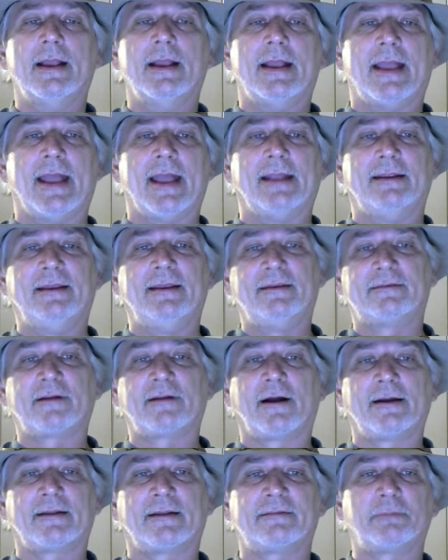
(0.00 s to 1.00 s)
And he
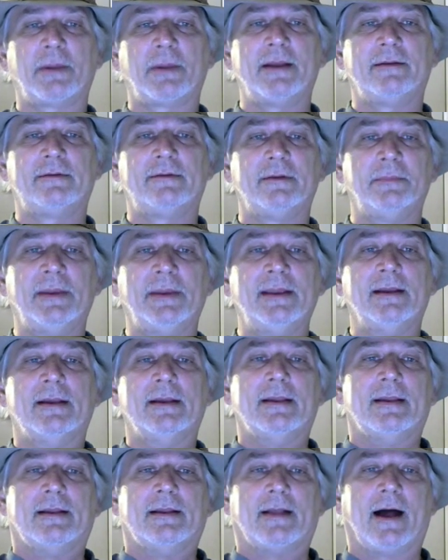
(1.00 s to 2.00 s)
started explaining to me
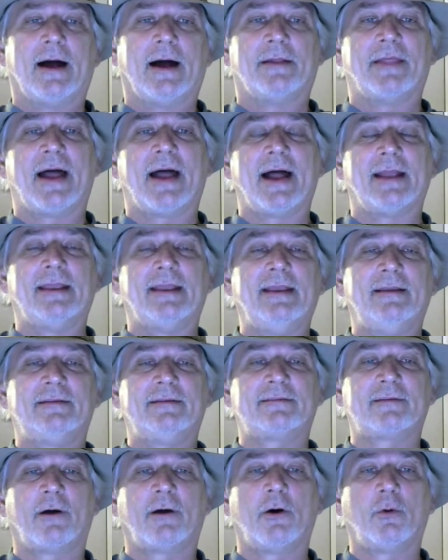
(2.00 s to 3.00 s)
that he
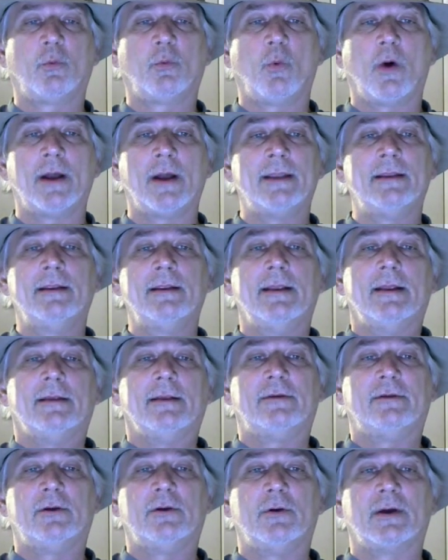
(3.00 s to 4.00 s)
sold one
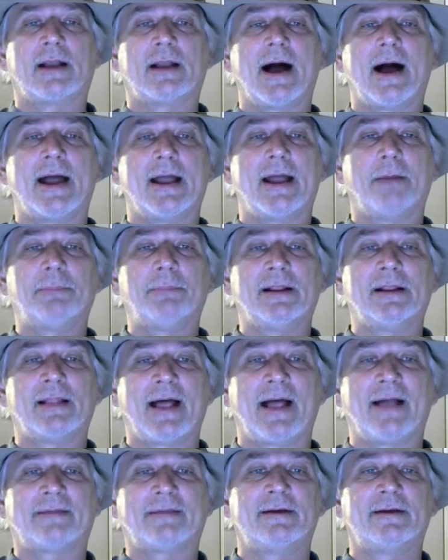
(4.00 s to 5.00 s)
to a guy up in
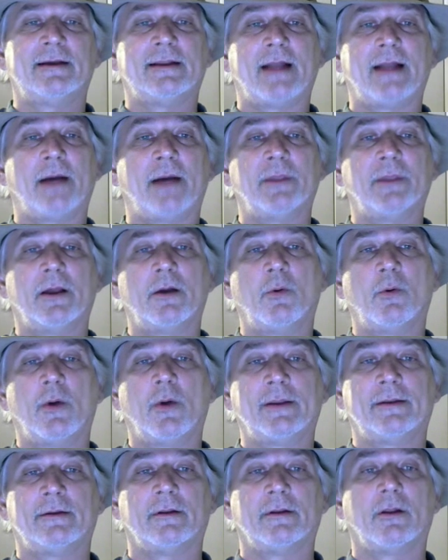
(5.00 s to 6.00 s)
Alaska, and I'm the only
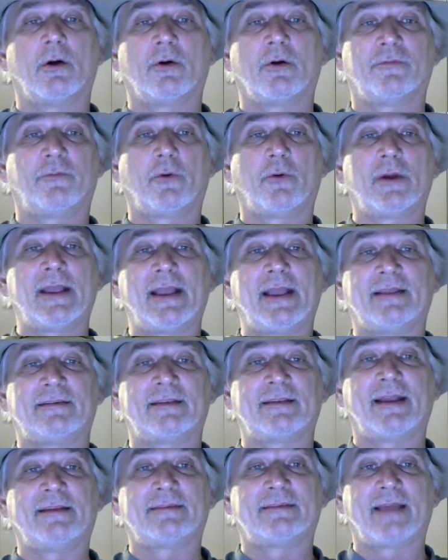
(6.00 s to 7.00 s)
one in the lower 48
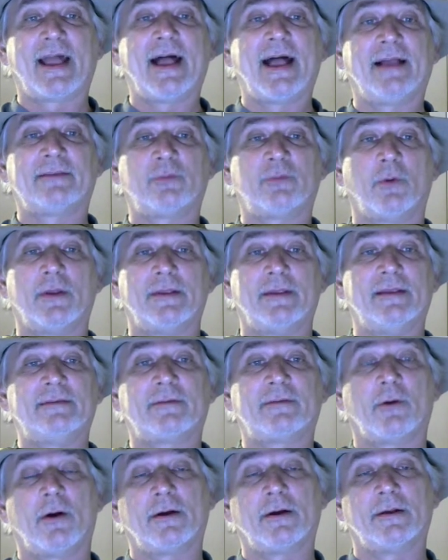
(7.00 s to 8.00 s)
states that has one of these,
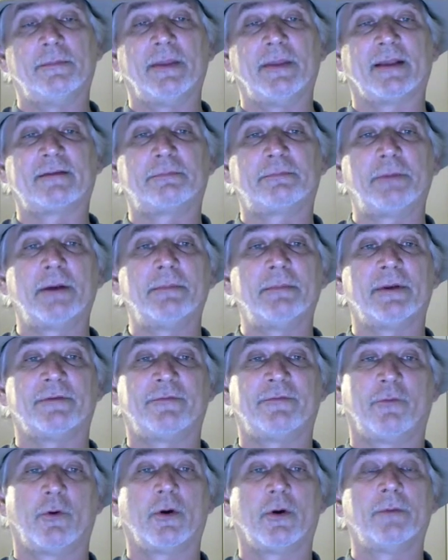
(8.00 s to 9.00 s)
so I'm going to be experiment
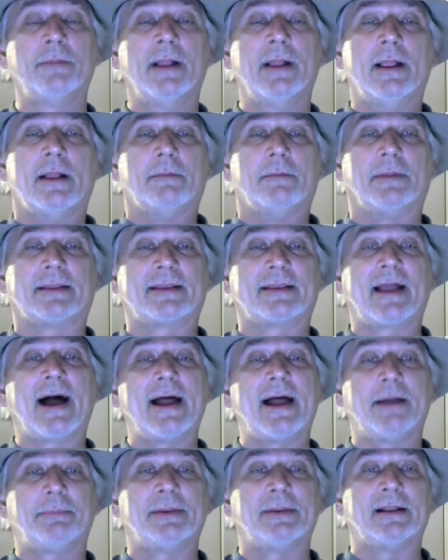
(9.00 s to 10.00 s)
for him. But the
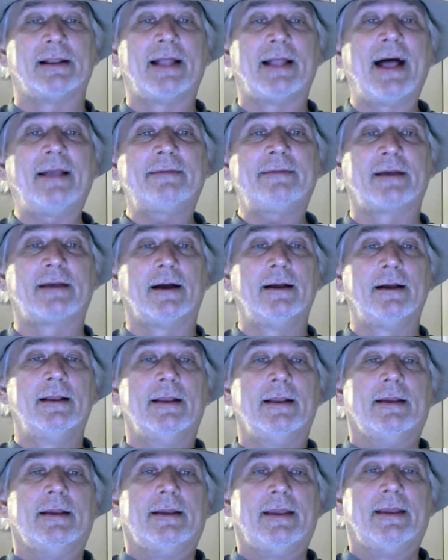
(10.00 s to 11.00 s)
guy up in Alaska,
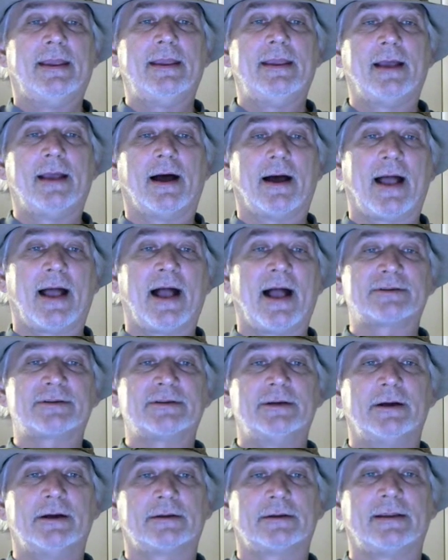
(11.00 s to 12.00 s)
he
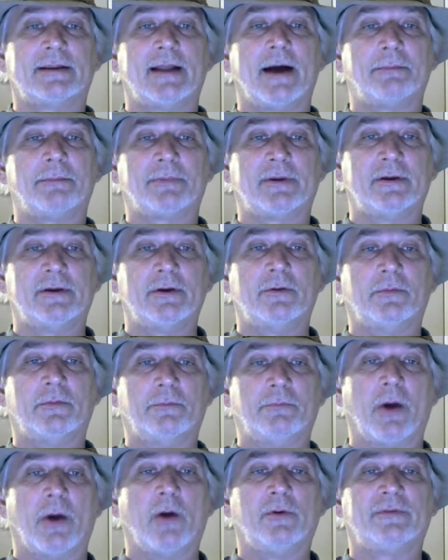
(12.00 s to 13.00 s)
actually hooked it up to
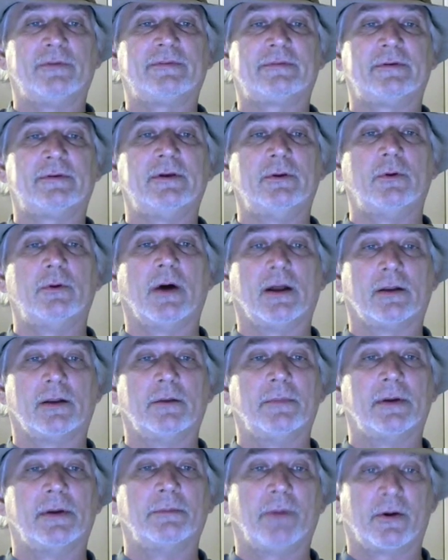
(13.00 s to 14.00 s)
boats, to
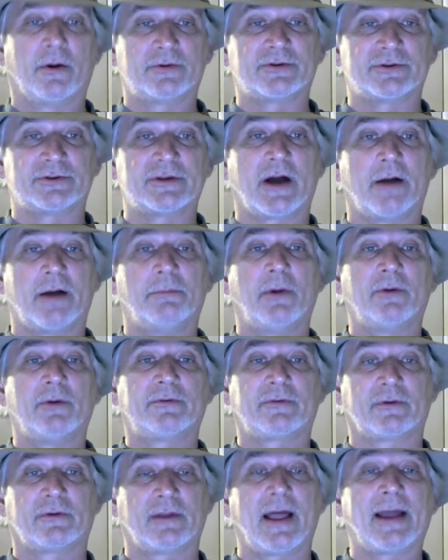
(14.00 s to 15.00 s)
aluminum boats or John
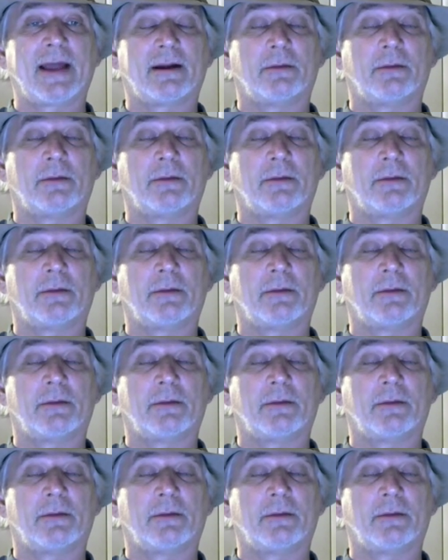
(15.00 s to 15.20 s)
boats or lighter